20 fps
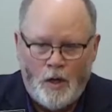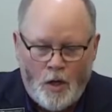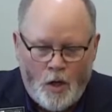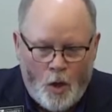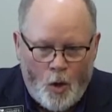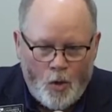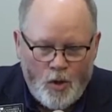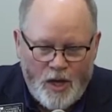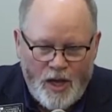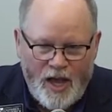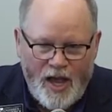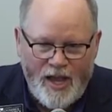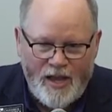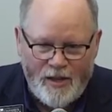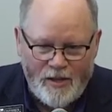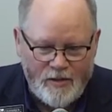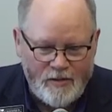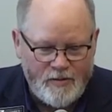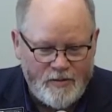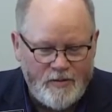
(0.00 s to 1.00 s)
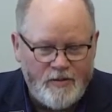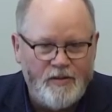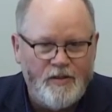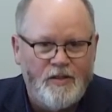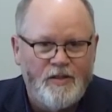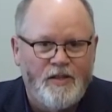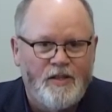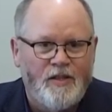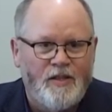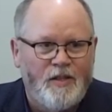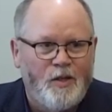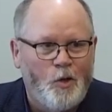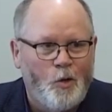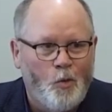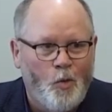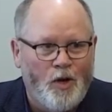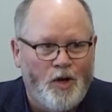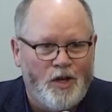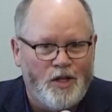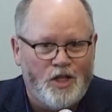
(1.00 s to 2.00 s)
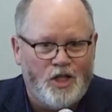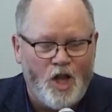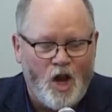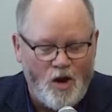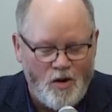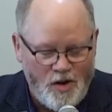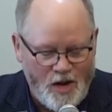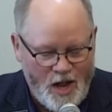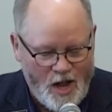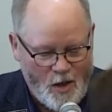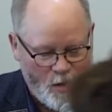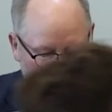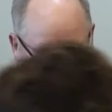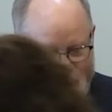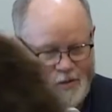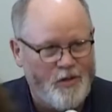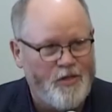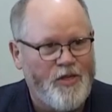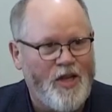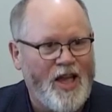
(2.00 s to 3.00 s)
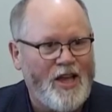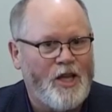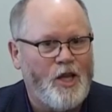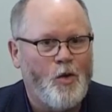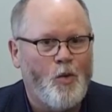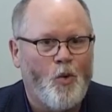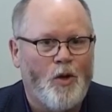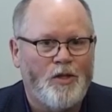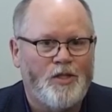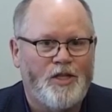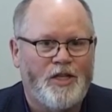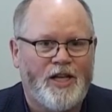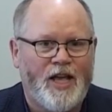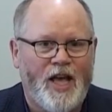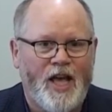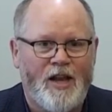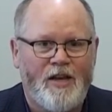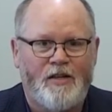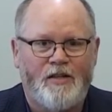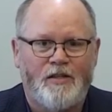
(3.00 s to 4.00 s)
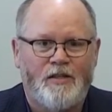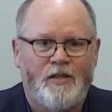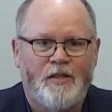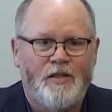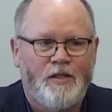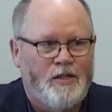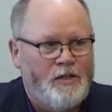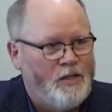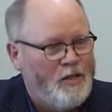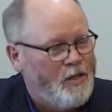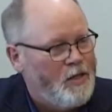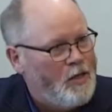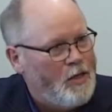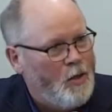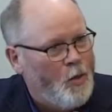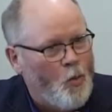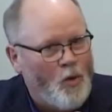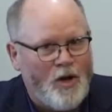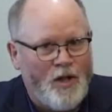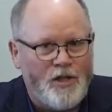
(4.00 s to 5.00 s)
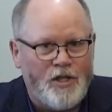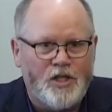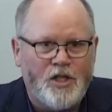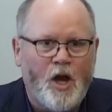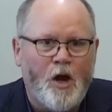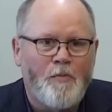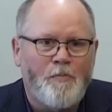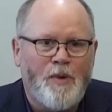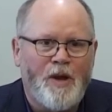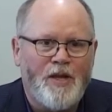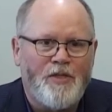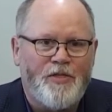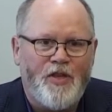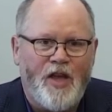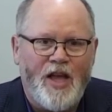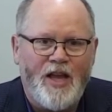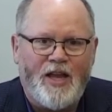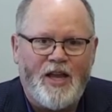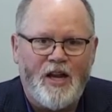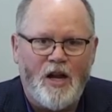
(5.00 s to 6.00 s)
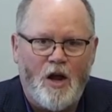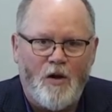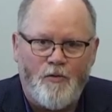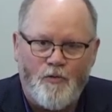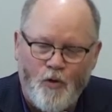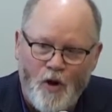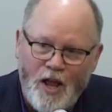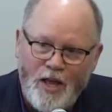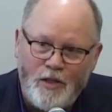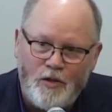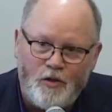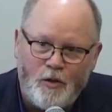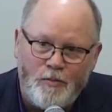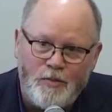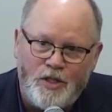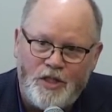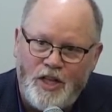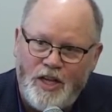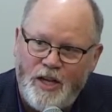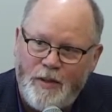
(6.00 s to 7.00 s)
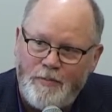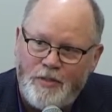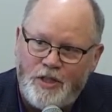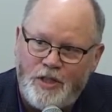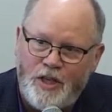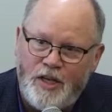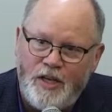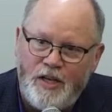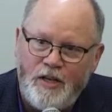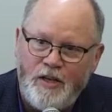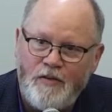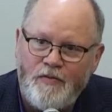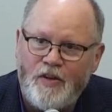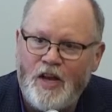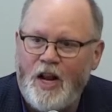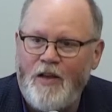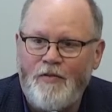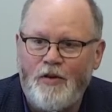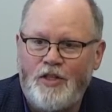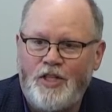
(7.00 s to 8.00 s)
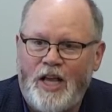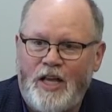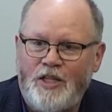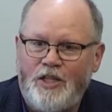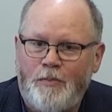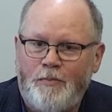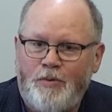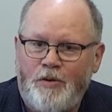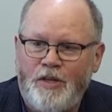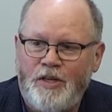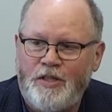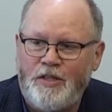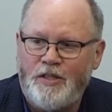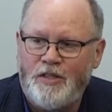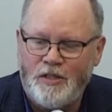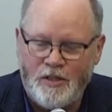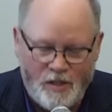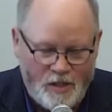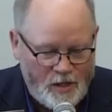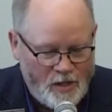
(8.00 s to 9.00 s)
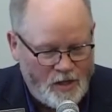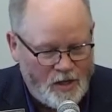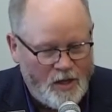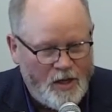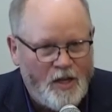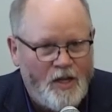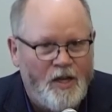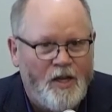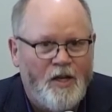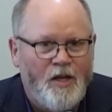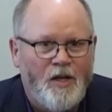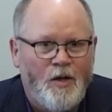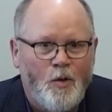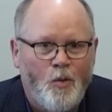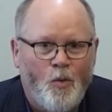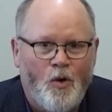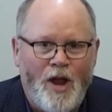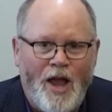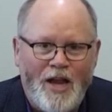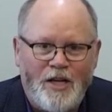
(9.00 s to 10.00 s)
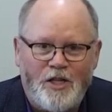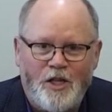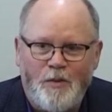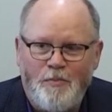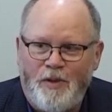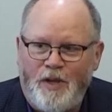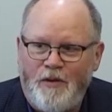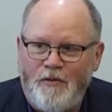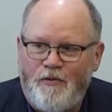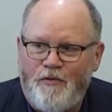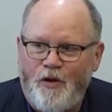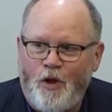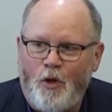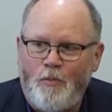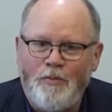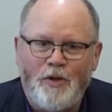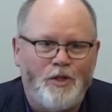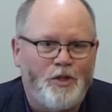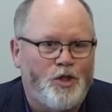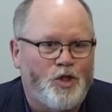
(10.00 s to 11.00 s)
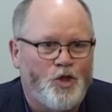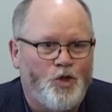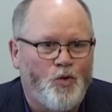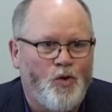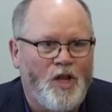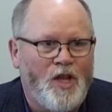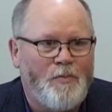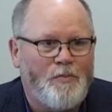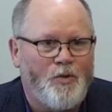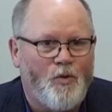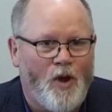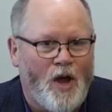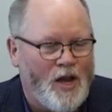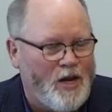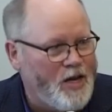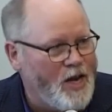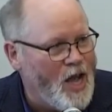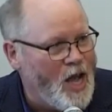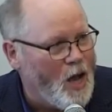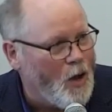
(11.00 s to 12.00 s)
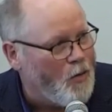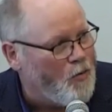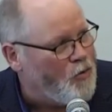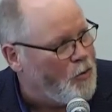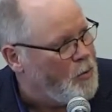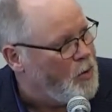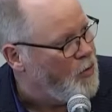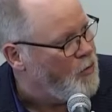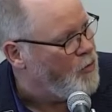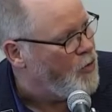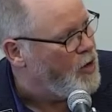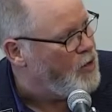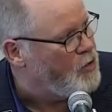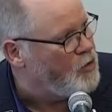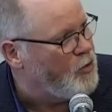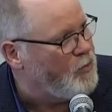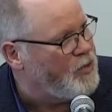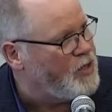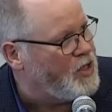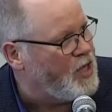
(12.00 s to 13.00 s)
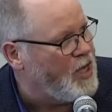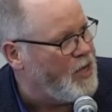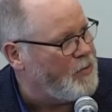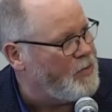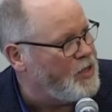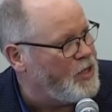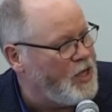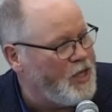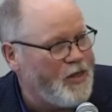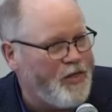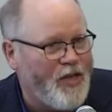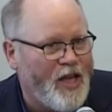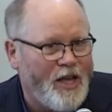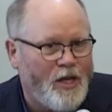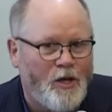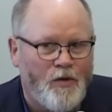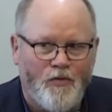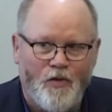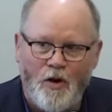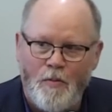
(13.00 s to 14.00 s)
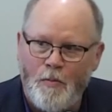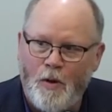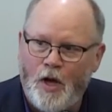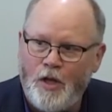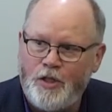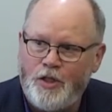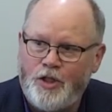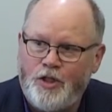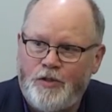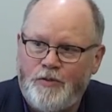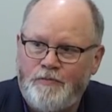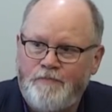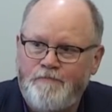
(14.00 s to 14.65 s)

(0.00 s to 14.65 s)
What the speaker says: Okay, we're going to start now. Thank you once again. Want to start by thanking our friends from CMC. Can I have your attention, please? We're actually being filmed and streamed right now from our friends from CMC. Thank you very much.